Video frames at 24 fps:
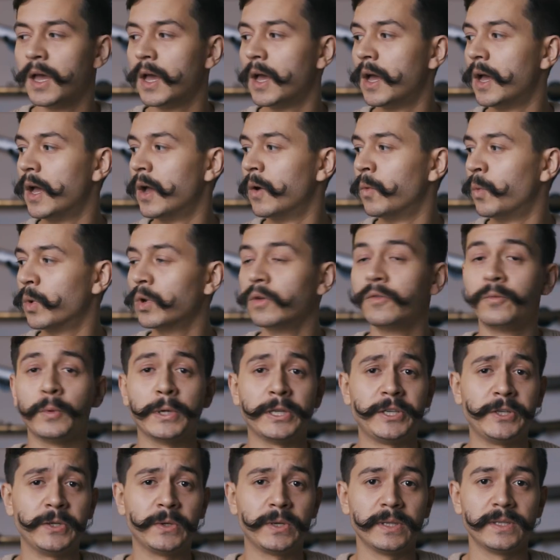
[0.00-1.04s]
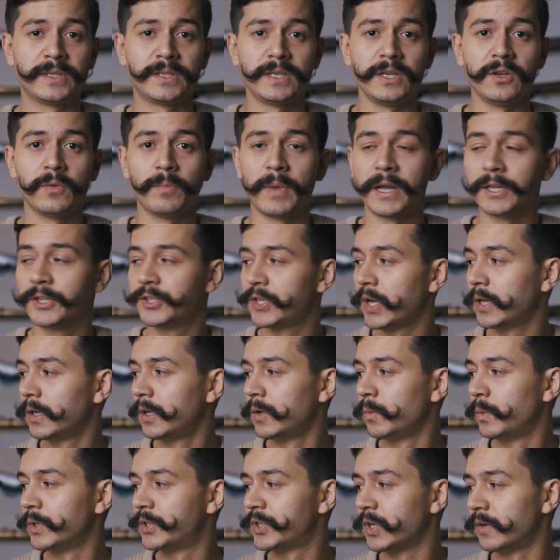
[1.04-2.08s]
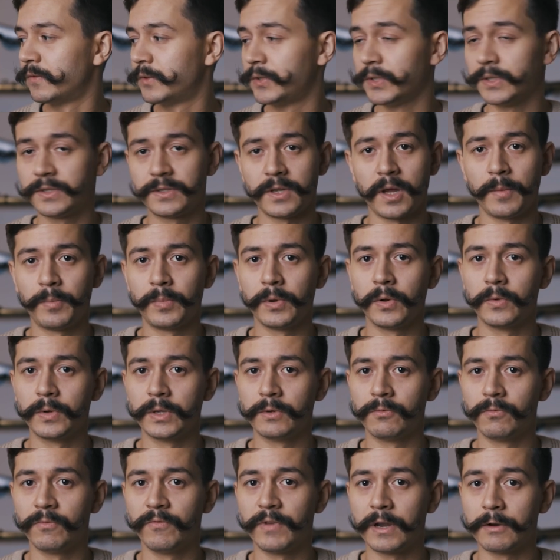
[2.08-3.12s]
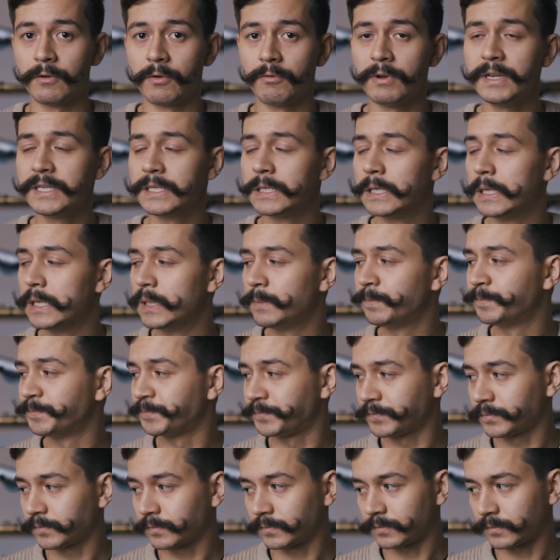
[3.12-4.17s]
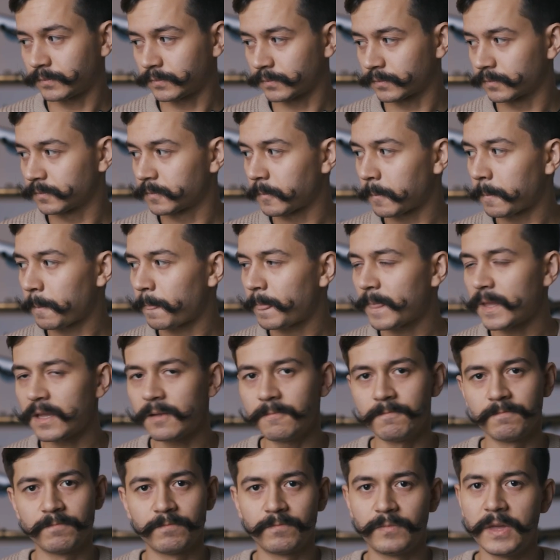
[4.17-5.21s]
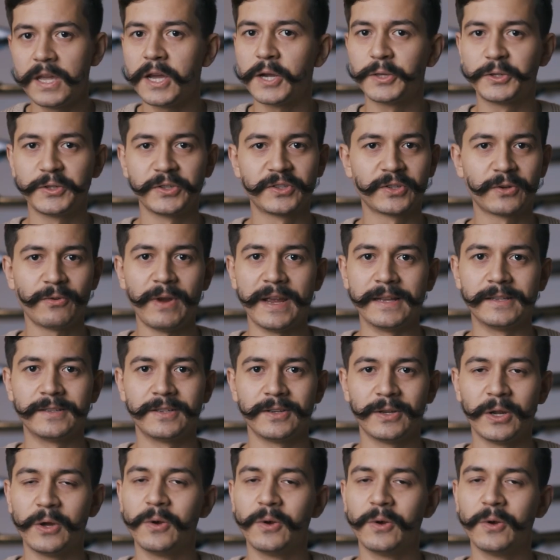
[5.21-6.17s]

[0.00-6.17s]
one of which you can see on my channel, which I've just uploaded very recently, they are just great, you